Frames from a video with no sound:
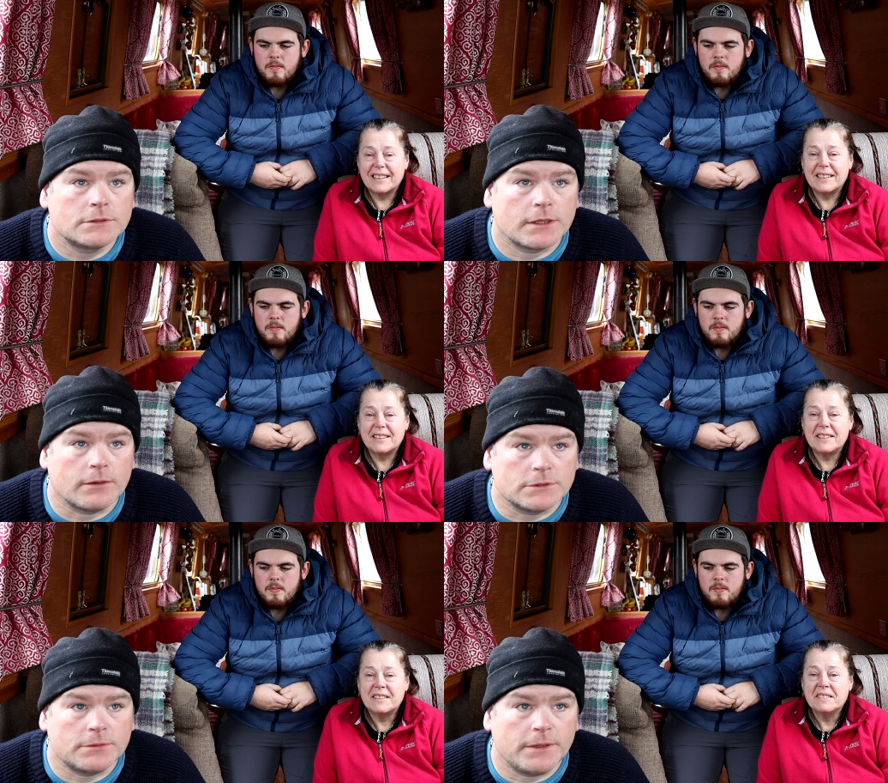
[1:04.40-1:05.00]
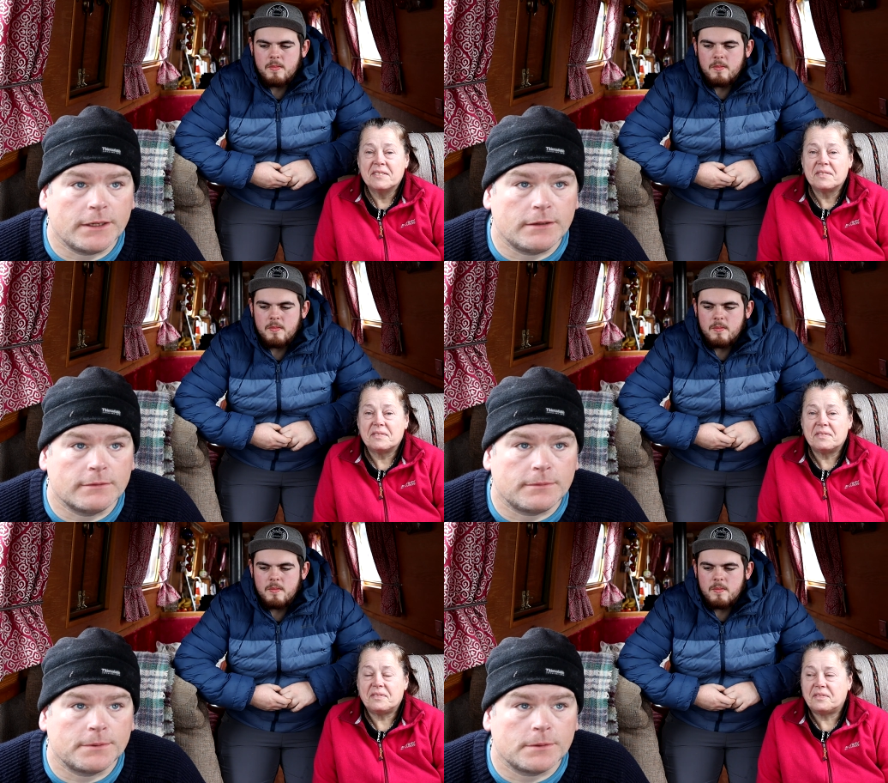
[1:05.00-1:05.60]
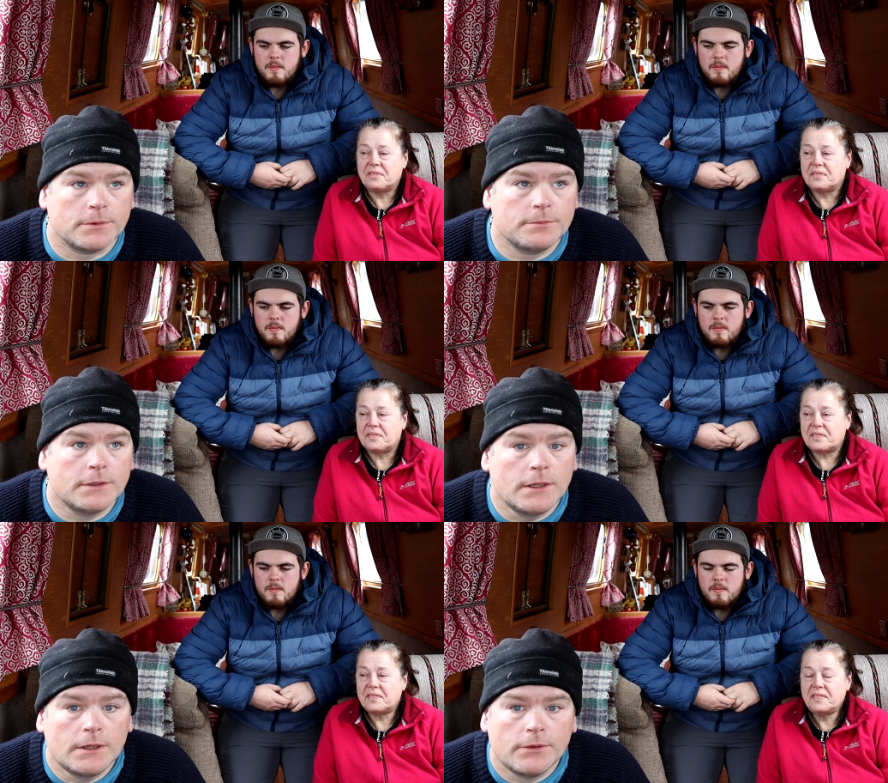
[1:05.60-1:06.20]
Speaker 1: So that was the beginning of the
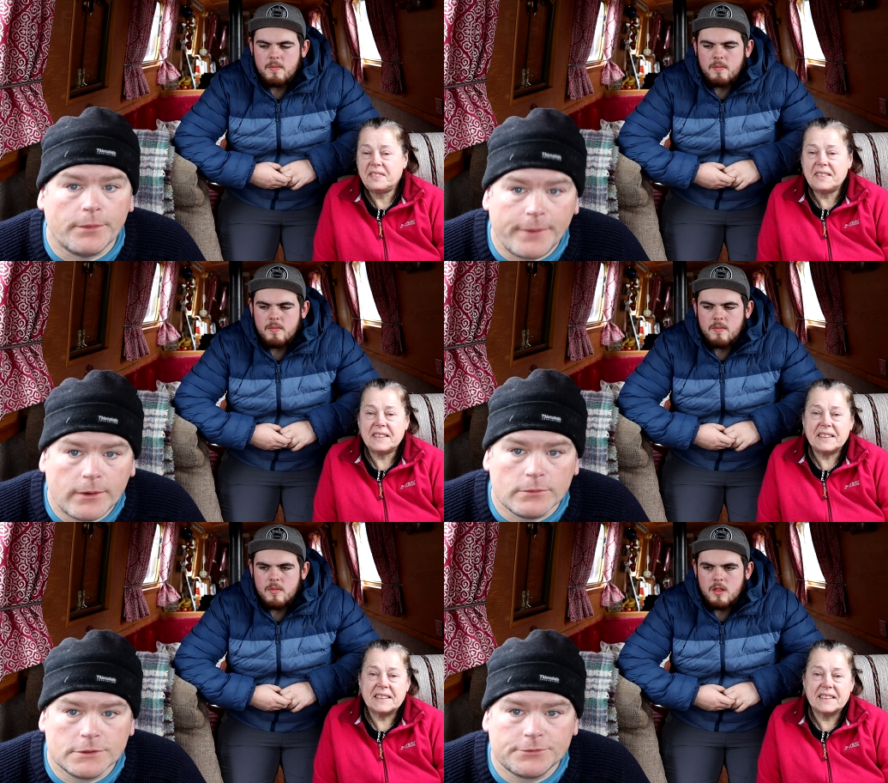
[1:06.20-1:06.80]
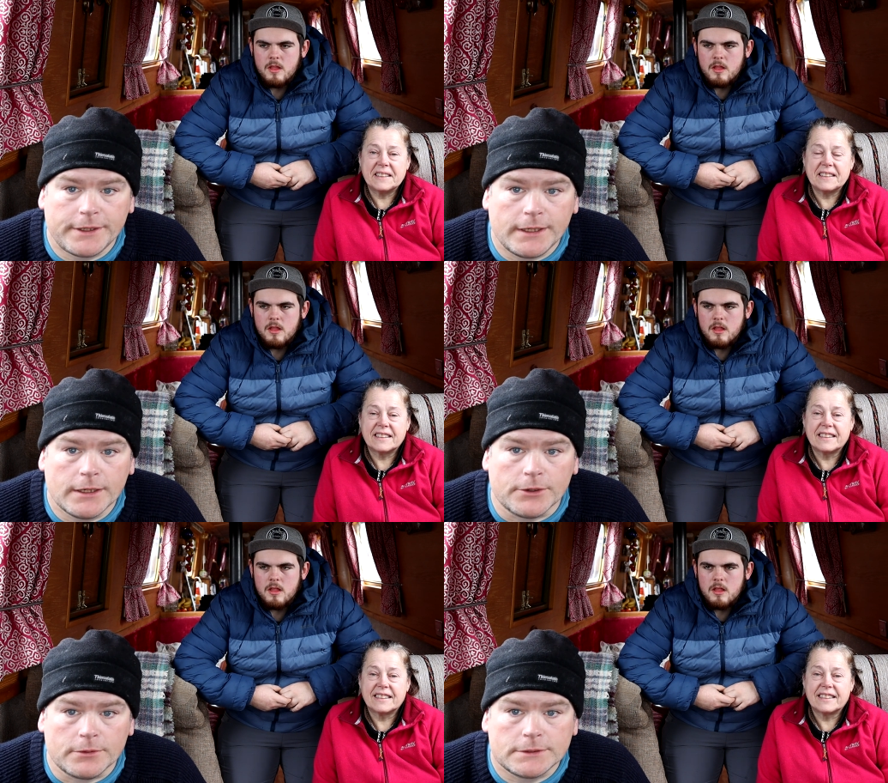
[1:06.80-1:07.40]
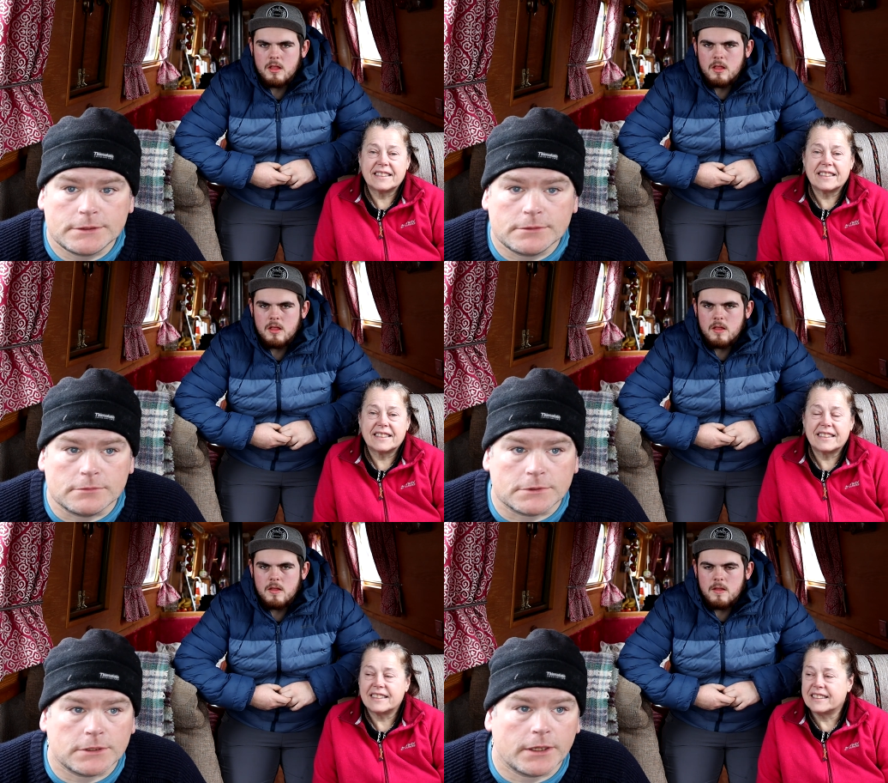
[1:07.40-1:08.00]
problem. The belt was really loose.
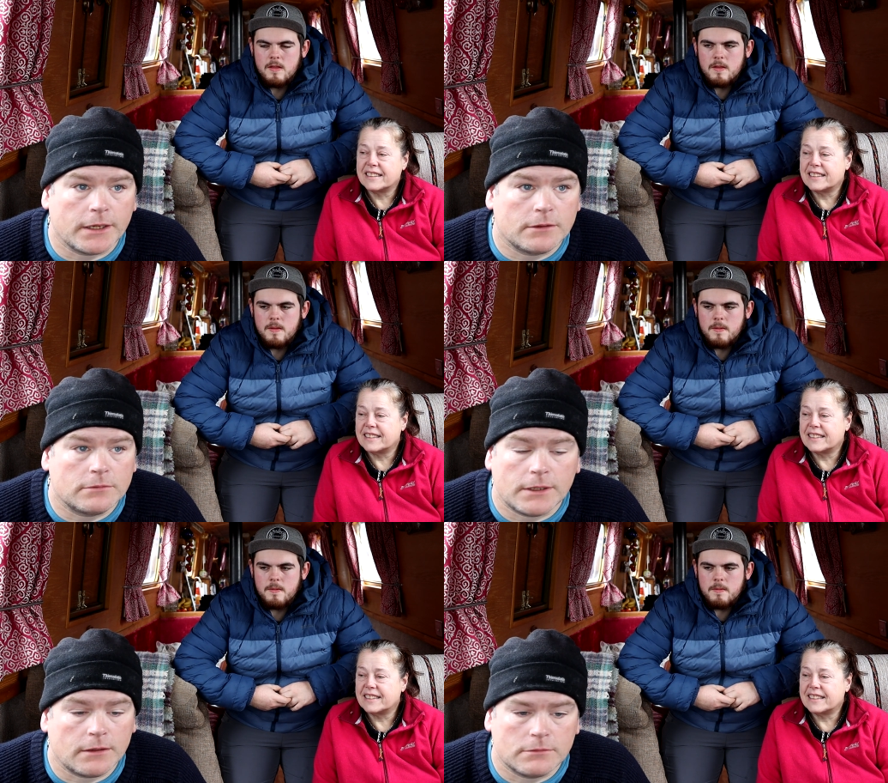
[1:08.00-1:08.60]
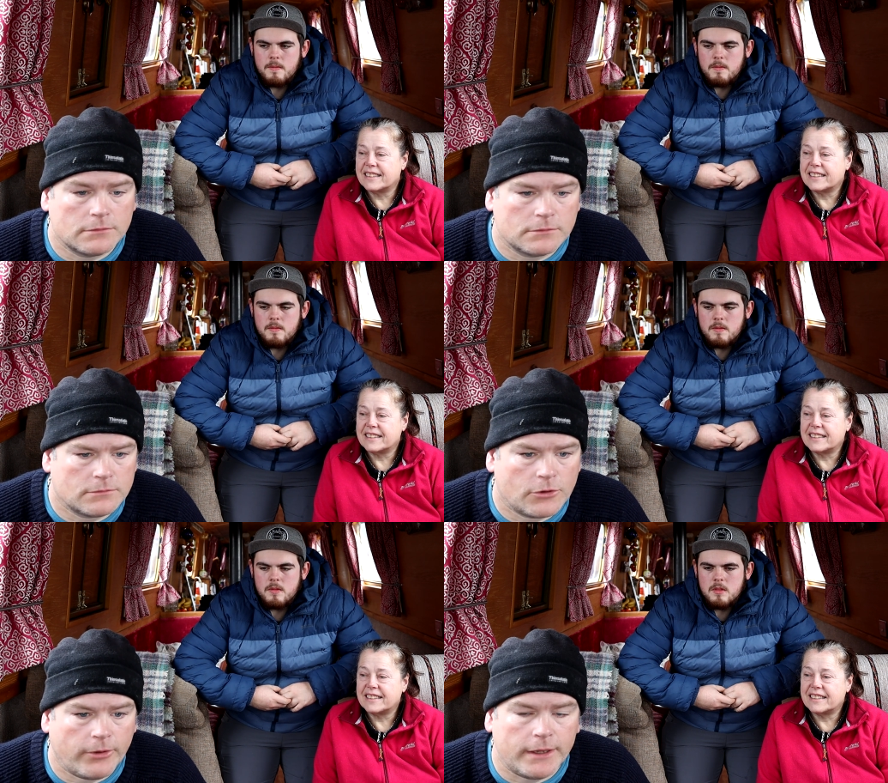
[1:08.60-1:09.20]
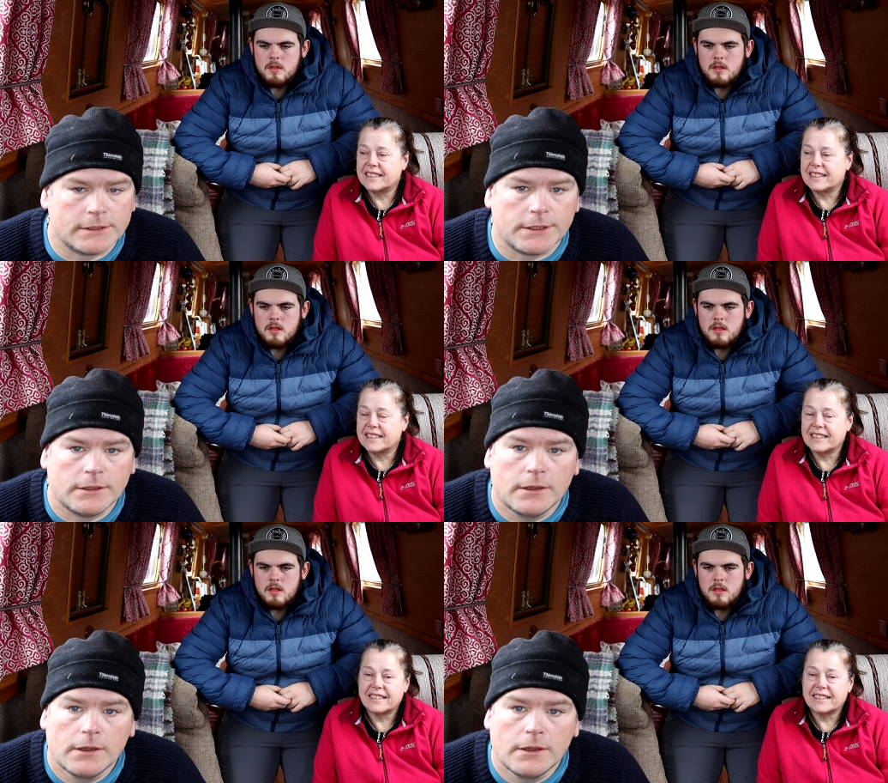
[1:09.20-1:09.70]
It was like, wow, crazy.